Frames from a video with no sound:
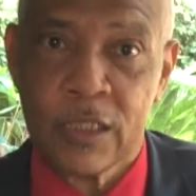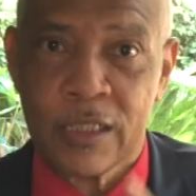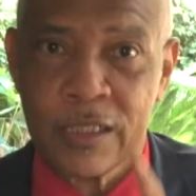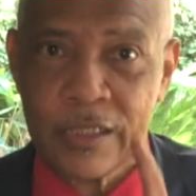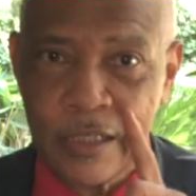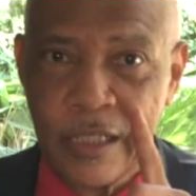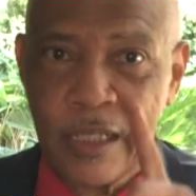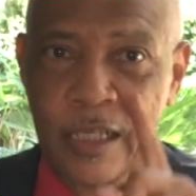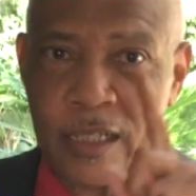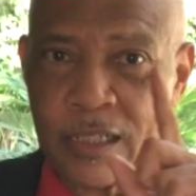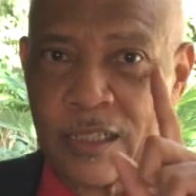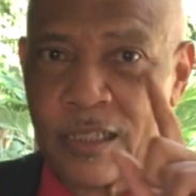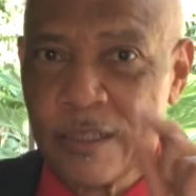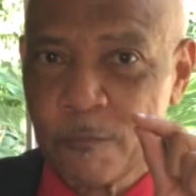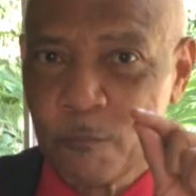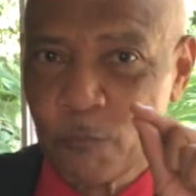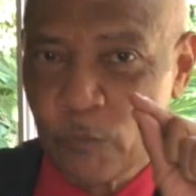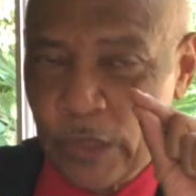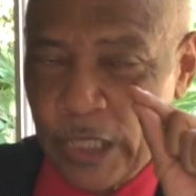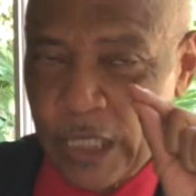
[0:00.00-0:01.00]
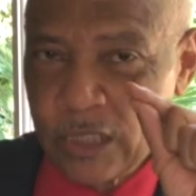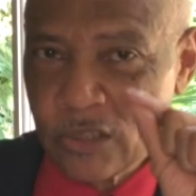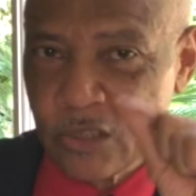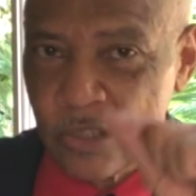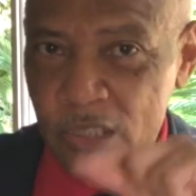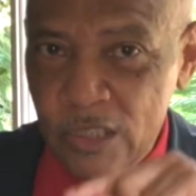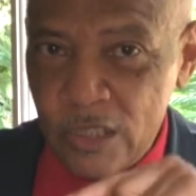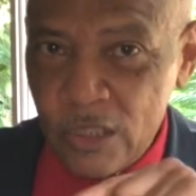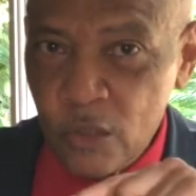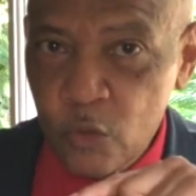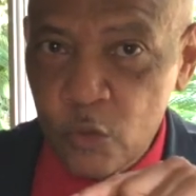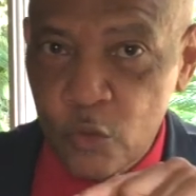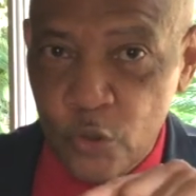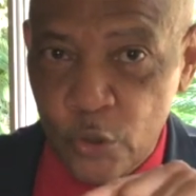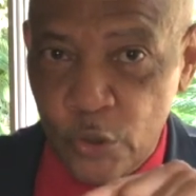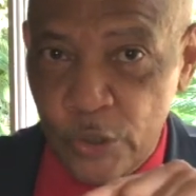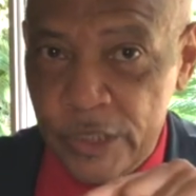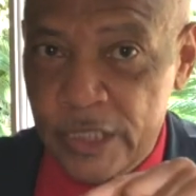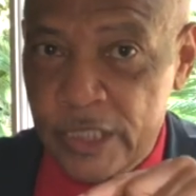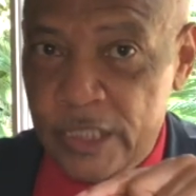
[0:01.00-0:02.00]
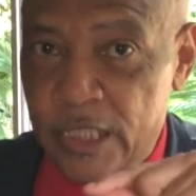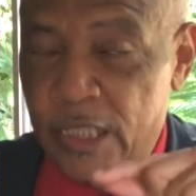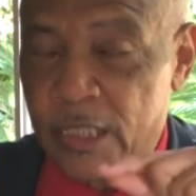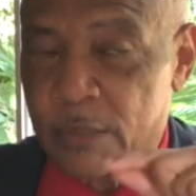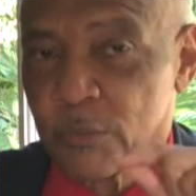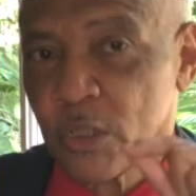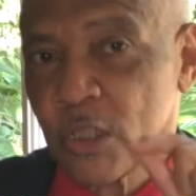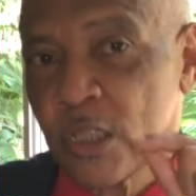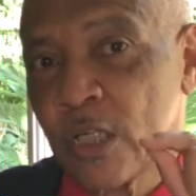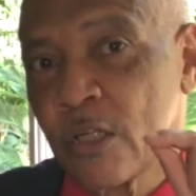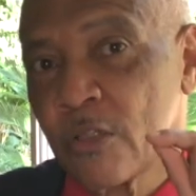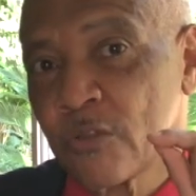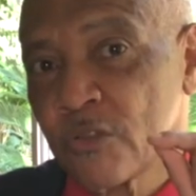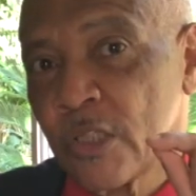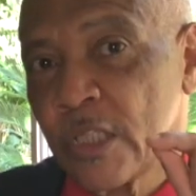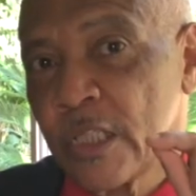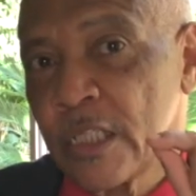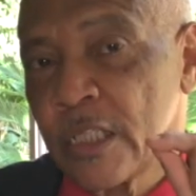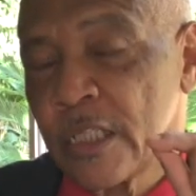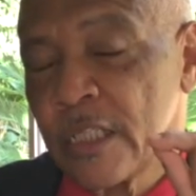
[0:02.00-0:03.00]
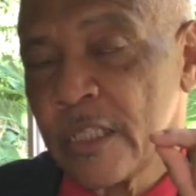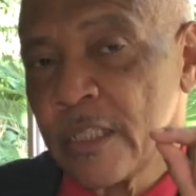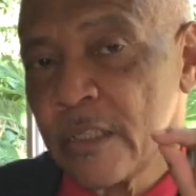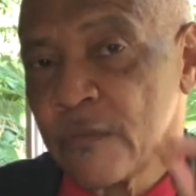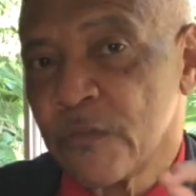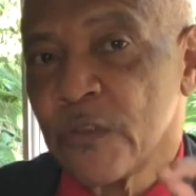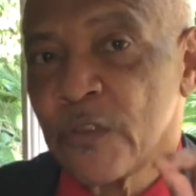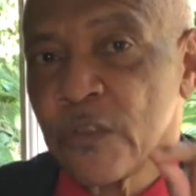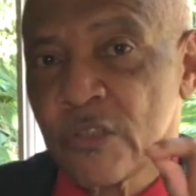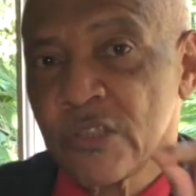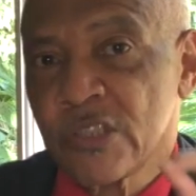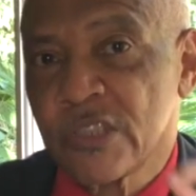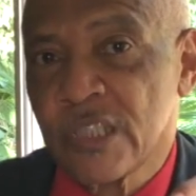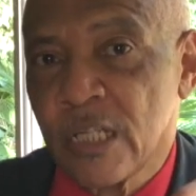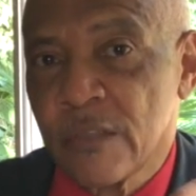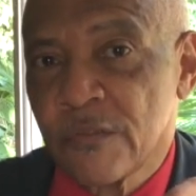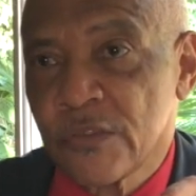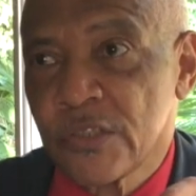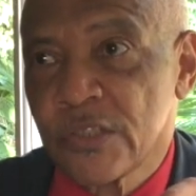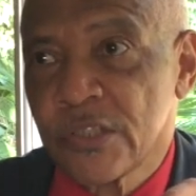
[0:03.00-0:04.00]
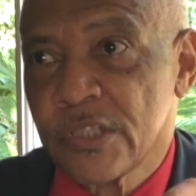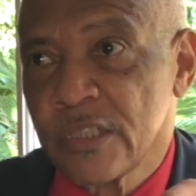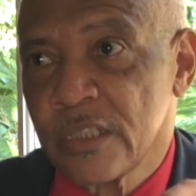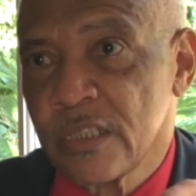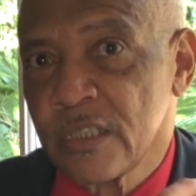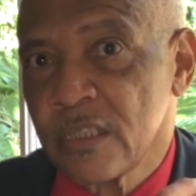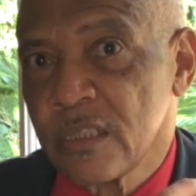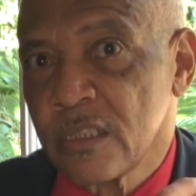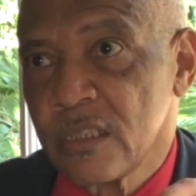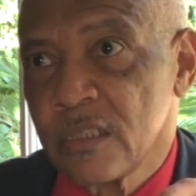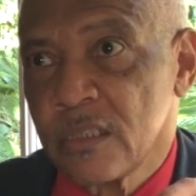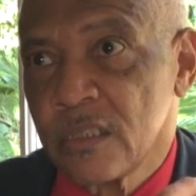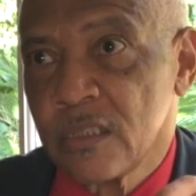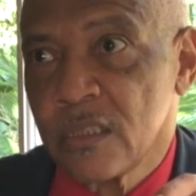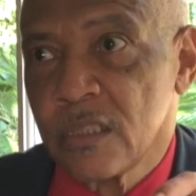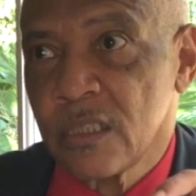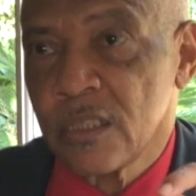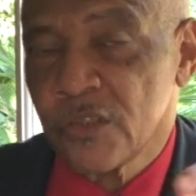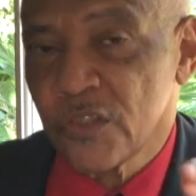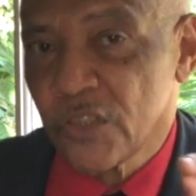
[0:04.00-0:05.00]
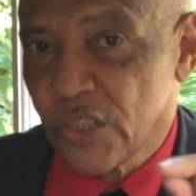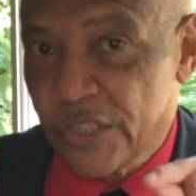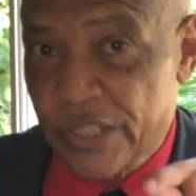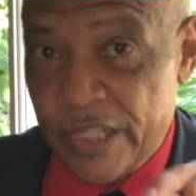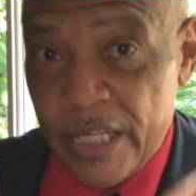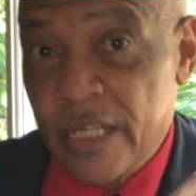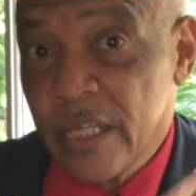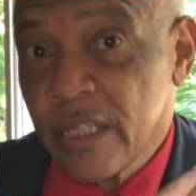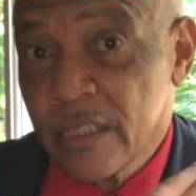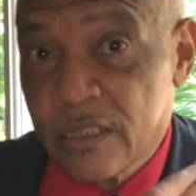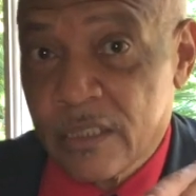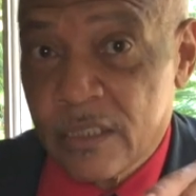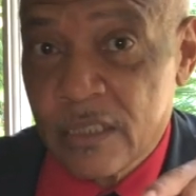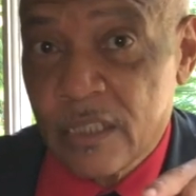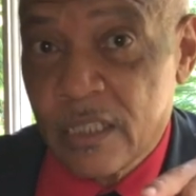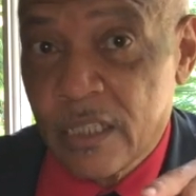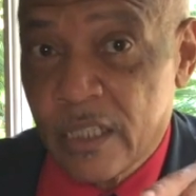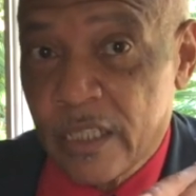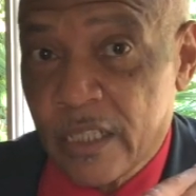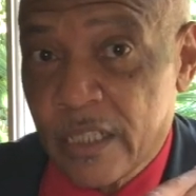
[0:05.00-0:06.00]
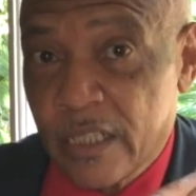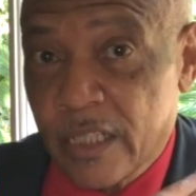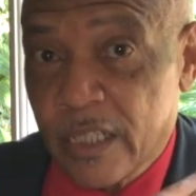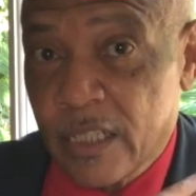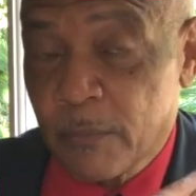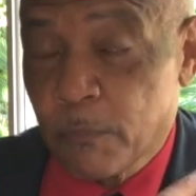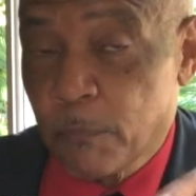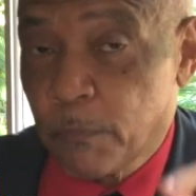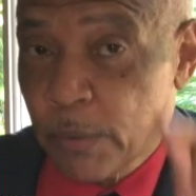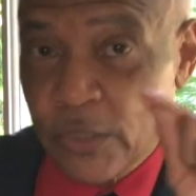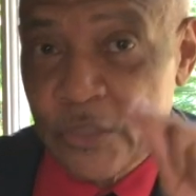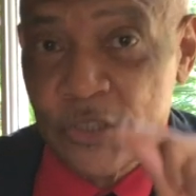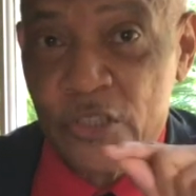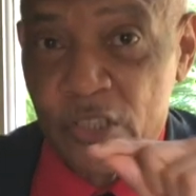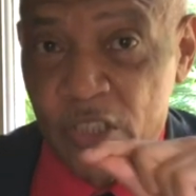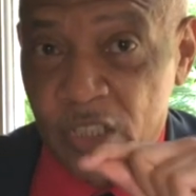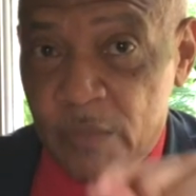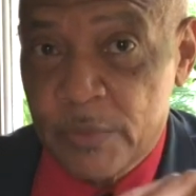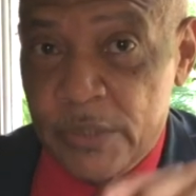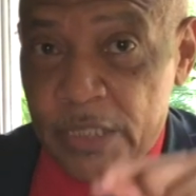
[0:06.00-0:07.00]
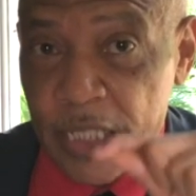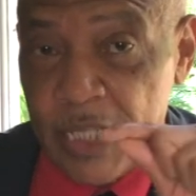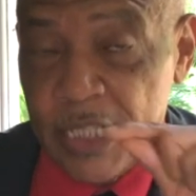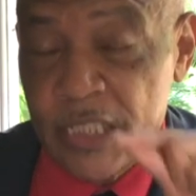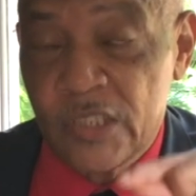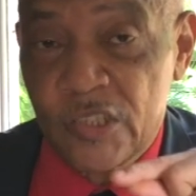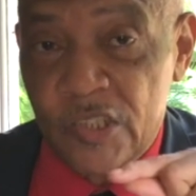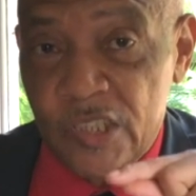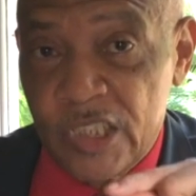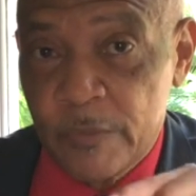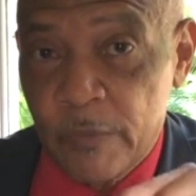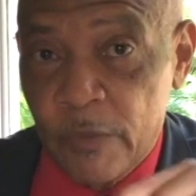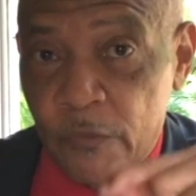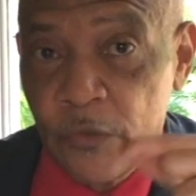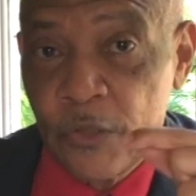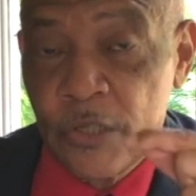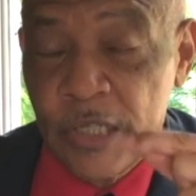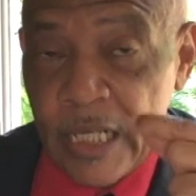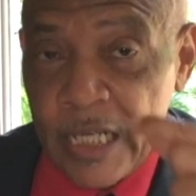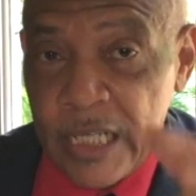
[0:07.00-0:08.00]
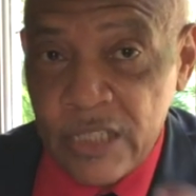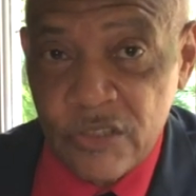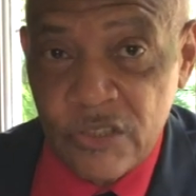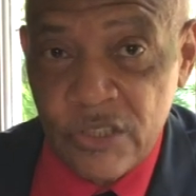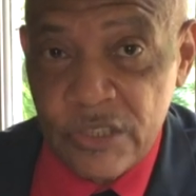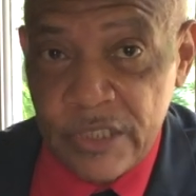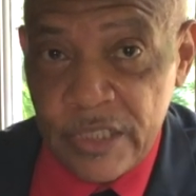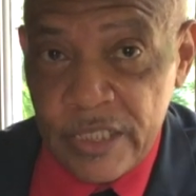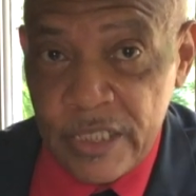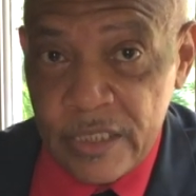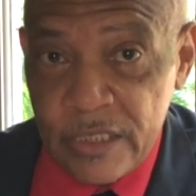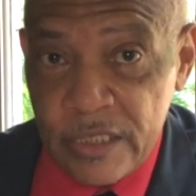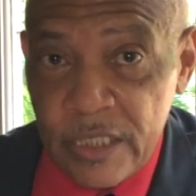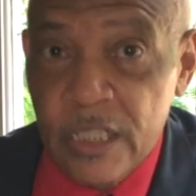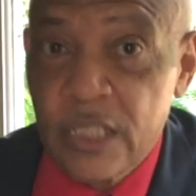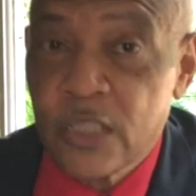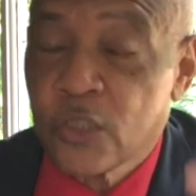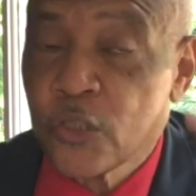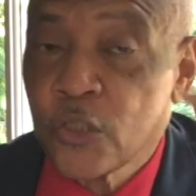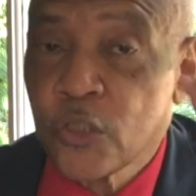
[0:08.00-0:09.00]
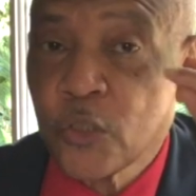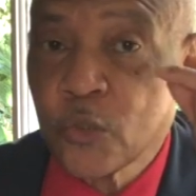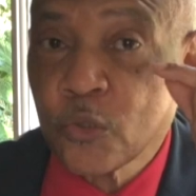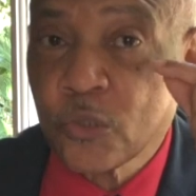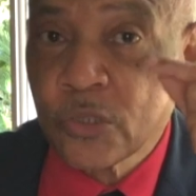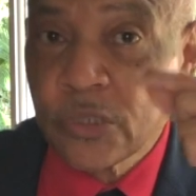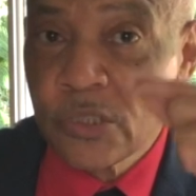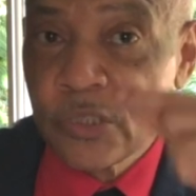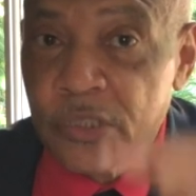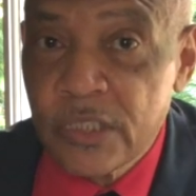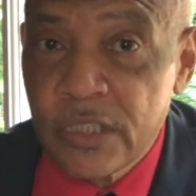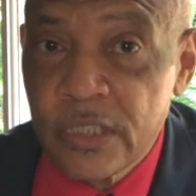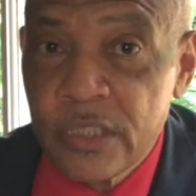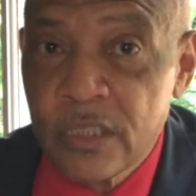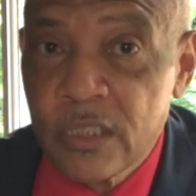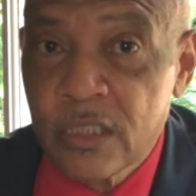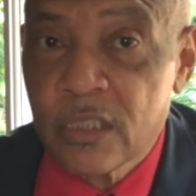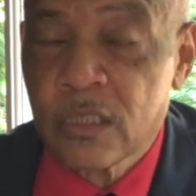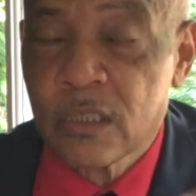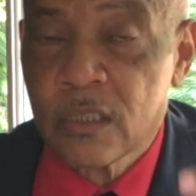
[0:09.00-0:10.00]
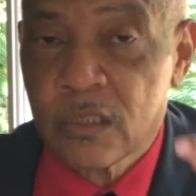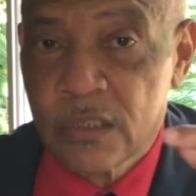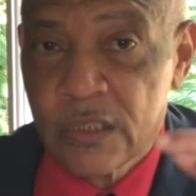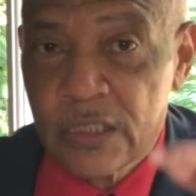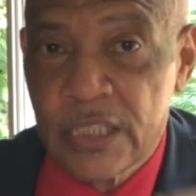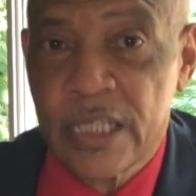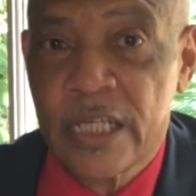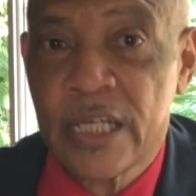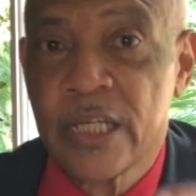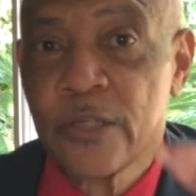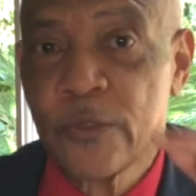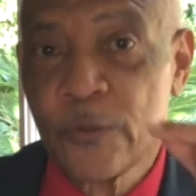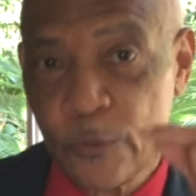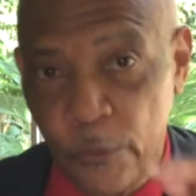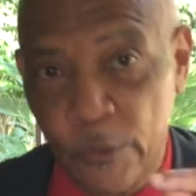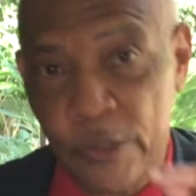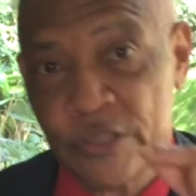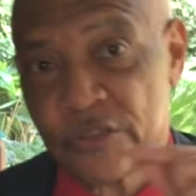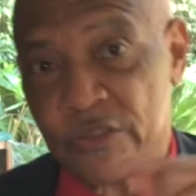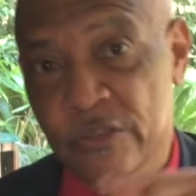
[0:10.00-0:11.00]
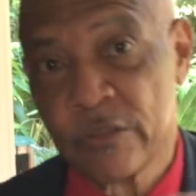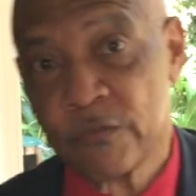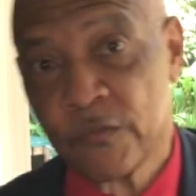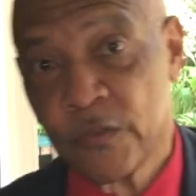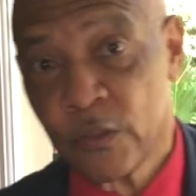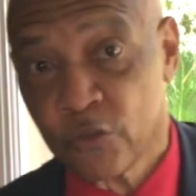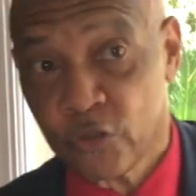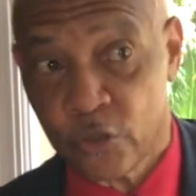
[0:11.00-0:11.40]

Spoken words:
Now, that's a little tricky because if you're 17 today, but you're going to be 18 before election day, you still can register to vote.